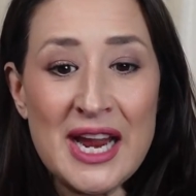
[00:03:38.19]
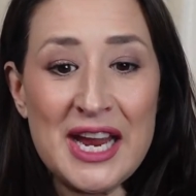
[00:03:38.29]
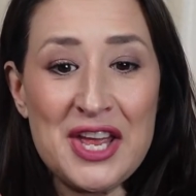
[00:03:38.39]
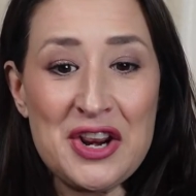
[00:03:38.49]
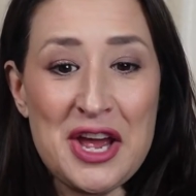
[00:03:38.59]

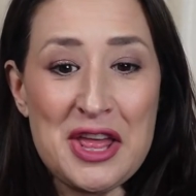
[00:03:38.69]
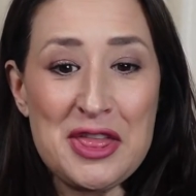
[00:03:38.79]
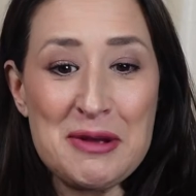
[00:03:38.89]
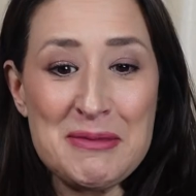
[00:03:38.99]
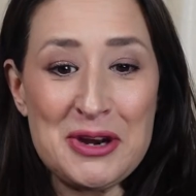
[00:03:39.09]
In
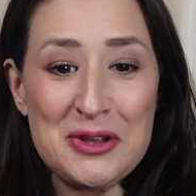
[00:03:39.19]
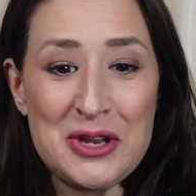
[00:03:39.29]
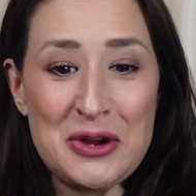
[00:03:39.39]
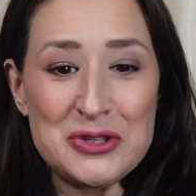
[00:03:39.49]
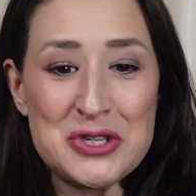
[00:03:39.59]
the middle
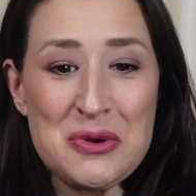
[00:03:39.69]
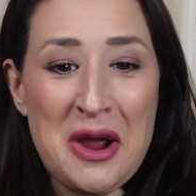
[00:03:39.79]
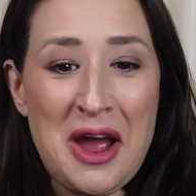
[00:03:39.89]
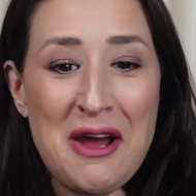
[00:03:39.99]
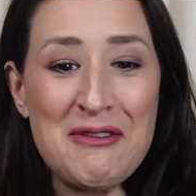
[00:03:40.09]
notes, you
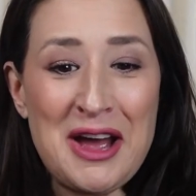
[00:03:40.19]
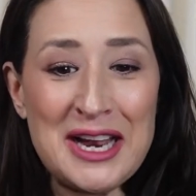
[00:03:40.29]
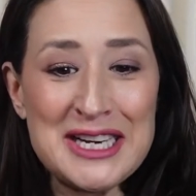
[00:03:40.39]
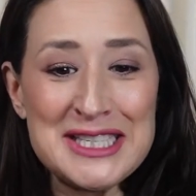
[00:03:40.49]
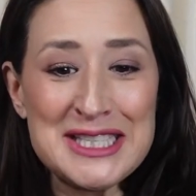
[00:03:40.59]
have
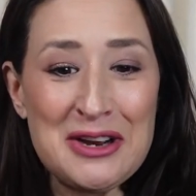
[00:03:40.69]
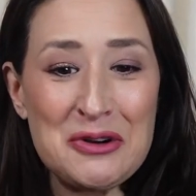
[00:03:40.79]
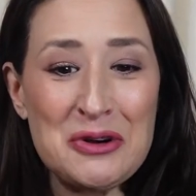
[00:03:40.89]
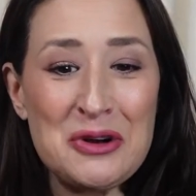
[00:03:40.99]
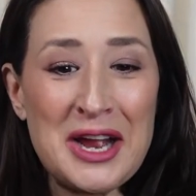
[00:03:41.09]

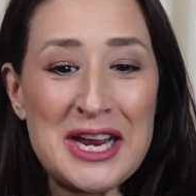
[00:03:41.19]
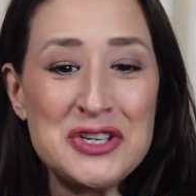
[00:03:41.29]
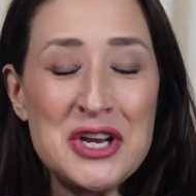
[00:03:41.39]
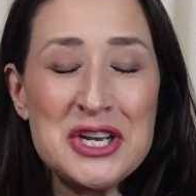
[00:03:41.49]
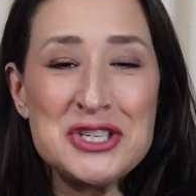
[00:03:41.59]
honeysuckle and
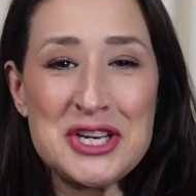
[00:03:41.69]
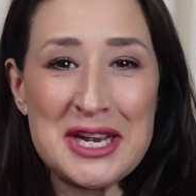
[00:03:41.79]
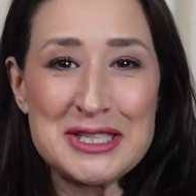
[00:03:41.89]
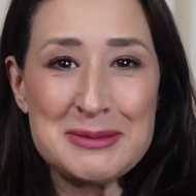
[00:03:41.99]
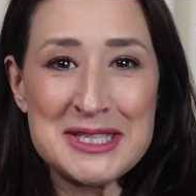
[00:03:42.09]

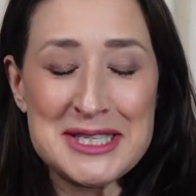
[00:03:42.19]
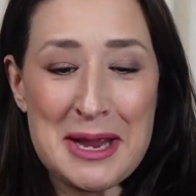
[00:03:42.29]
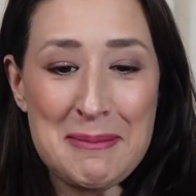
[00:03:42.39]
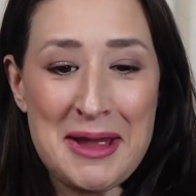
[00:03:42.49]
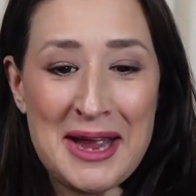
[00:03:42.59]
jasmine
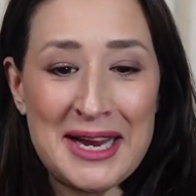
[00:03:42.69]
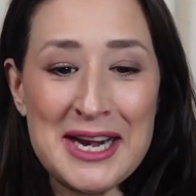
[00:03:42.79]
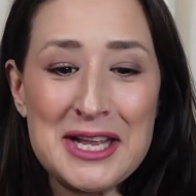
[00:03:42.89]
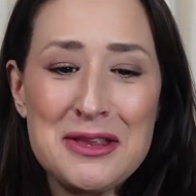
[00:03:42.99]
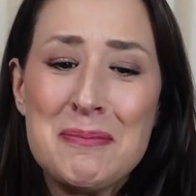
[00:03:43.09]
sambac. And
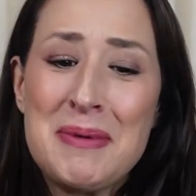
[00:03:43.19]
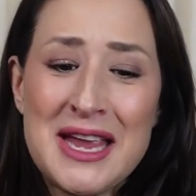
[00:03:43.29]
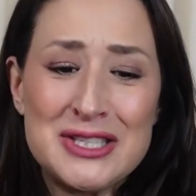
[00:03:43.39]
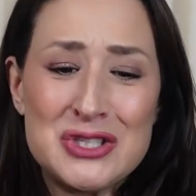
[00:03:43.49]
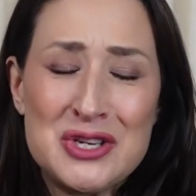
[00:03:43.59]
in the
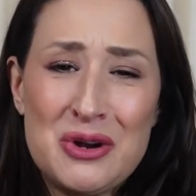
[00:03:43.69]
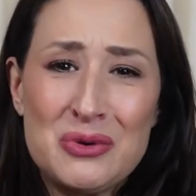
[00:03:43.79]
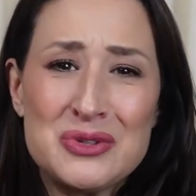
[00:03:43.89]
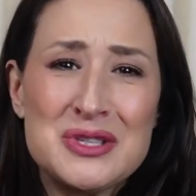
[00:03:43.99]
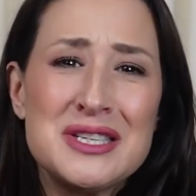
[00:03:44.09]
base
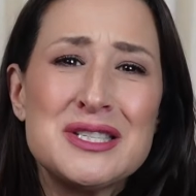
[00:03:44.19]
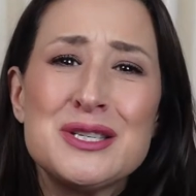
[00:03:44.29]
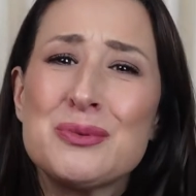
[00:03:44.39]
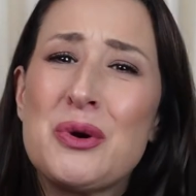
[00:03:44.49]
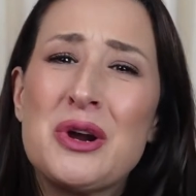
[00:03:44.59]
notes, this
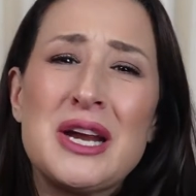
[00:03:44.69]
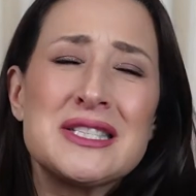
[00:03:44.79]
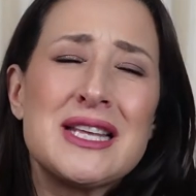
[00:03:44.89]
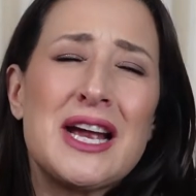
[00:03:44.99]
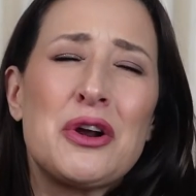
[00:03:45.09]
is where
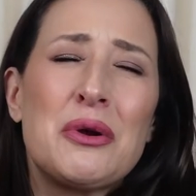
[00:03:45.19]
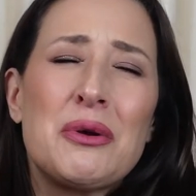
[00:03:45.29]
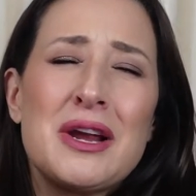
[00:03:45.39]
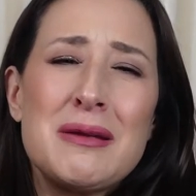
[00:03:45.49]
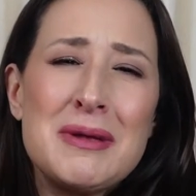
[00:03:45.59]
it's that
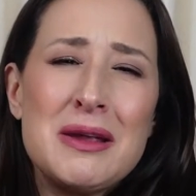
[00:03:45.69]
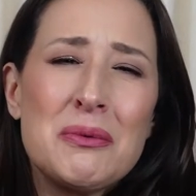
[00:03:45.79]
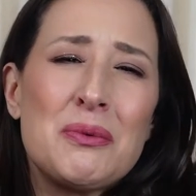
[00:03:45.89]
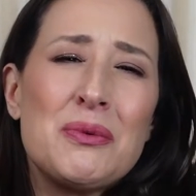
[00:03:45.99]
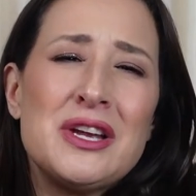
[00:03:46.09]
creamy,
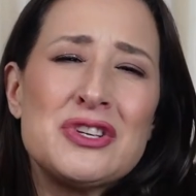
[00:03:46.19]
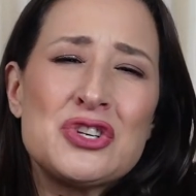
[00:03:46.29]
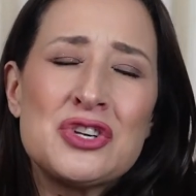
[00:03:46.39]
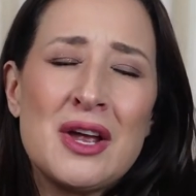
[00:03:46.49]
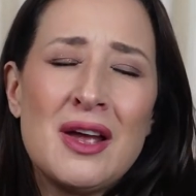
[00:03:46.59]

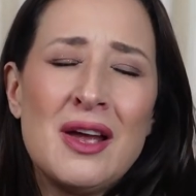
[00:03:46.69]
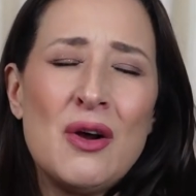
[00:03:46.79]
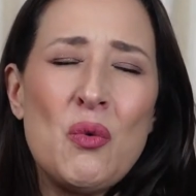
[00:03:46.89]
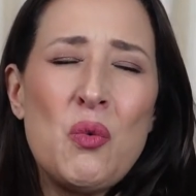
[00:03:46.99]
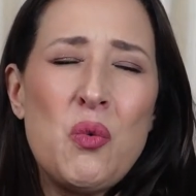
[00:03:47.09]
rich,
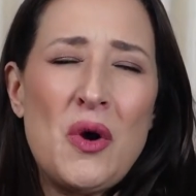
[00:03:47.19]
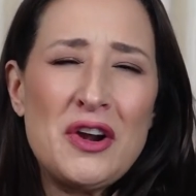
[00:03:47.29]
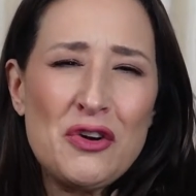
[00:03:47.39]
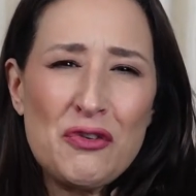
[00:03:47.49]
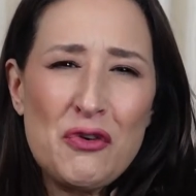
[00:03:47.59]

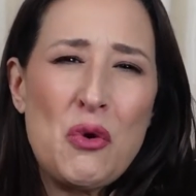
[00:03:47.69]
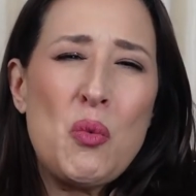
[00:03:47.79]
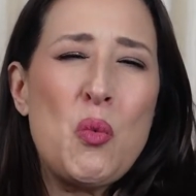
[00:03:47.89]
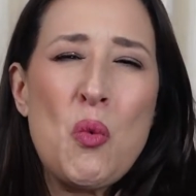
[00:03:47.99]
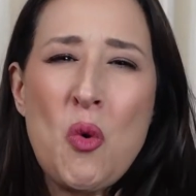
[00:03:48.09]

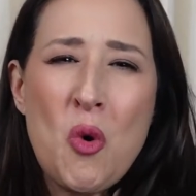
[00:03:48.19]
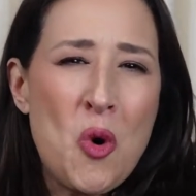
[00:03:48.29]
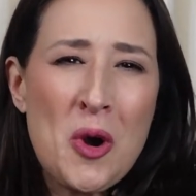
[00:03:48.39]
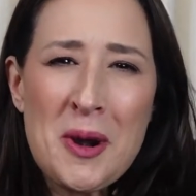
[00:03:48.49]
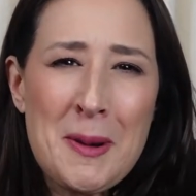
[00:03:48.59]
wonderful,
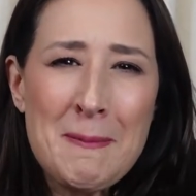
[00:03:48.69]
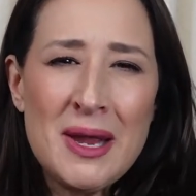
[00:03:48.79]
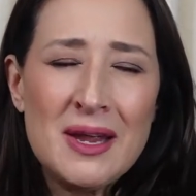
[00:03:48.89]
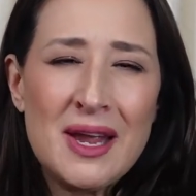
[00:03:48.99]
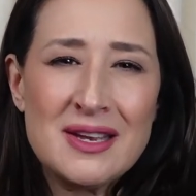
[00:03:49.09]
warm,
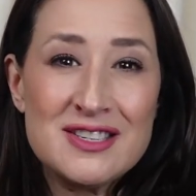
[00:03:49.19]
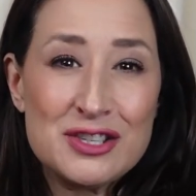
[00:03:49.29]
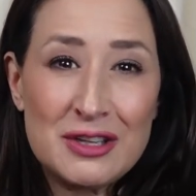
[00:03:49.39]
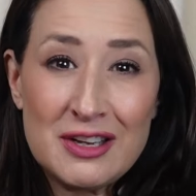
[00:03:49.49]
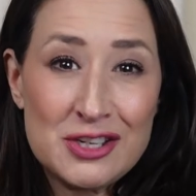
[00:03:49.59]
and
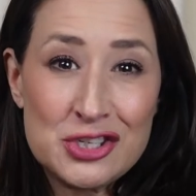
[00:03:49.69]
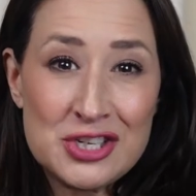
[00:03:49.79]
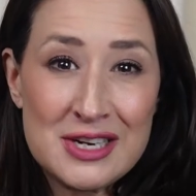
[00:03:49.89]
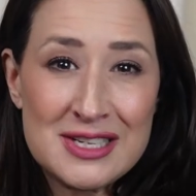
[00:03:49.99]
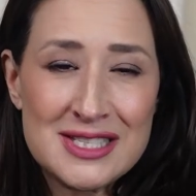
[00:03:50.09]

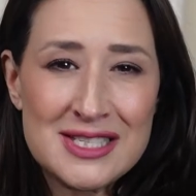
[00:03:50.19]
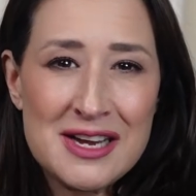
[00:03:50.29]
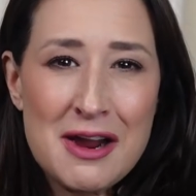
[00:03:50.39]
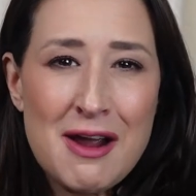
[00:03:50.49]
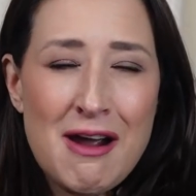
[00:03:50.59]
delicious
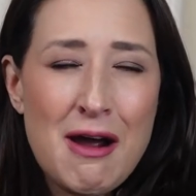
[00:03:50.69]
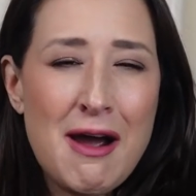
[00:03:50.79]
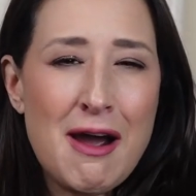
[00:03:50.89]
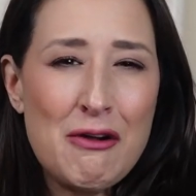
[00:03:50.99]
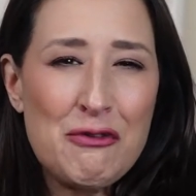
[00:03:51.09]

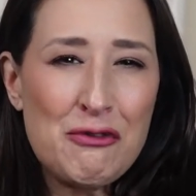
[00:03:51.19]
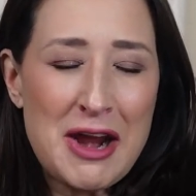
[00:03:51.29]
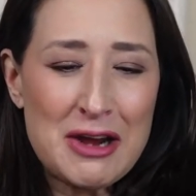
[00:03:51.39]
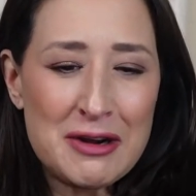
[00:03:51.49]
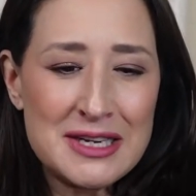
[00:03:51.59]
uh,
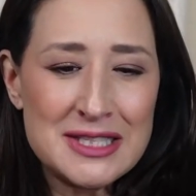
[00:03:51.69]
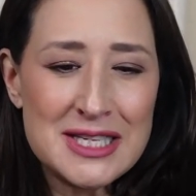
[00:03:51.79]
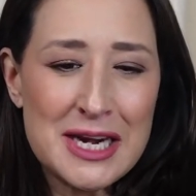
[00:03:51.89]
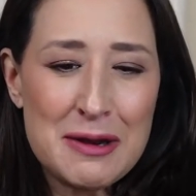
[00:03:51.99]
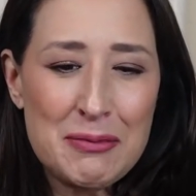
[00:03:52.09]
fragrance
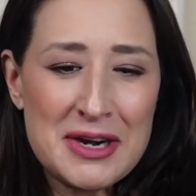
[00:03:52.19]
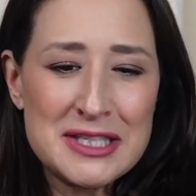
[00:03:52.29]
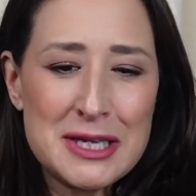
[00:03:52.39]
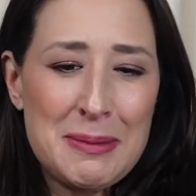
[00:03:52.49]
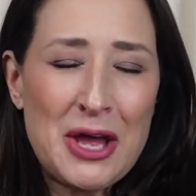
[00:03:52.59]
that it brings
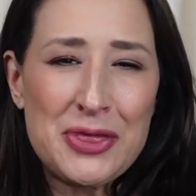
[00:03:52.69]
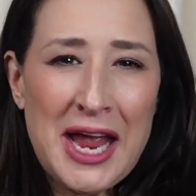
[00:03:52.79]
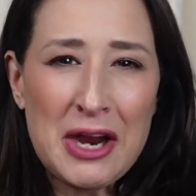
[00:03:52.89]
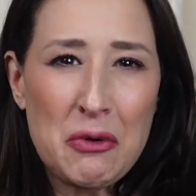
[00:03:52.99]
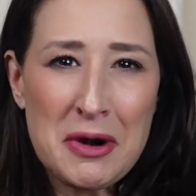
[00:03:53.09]
about
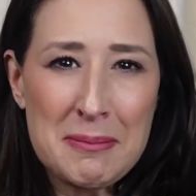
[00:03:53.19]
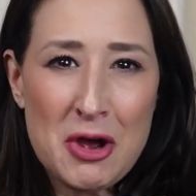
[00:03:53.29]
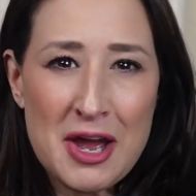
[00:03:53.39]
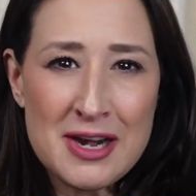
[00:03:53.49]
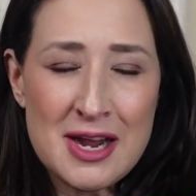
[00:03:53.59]
that
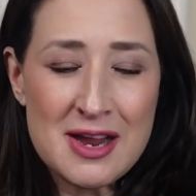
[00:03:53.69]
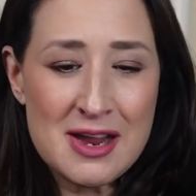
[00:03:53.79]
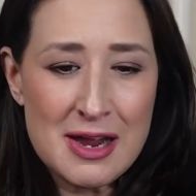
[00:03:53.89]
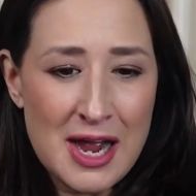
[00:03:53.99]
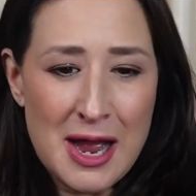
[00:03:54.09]
gourmand
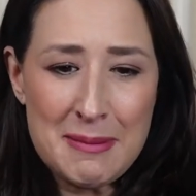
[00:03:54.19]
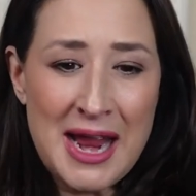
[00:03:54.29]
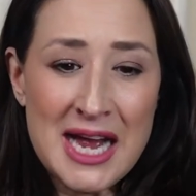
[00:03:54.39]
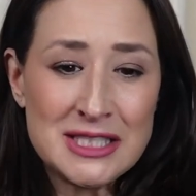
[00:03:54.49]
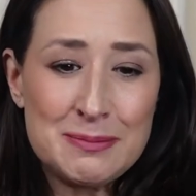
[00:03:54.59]
um,
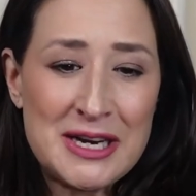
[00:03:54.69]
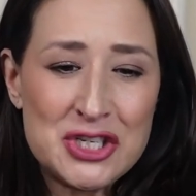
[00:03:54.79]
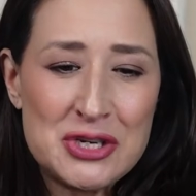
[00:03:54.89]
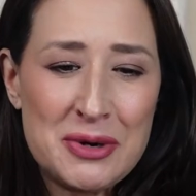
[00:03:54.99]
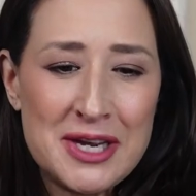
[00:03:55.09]
aspect
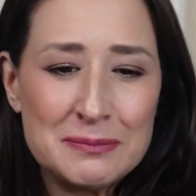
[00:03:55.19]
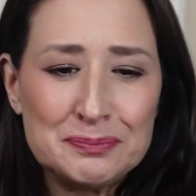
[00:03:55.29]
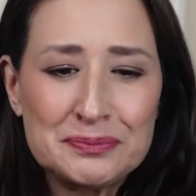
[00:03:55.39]
to it.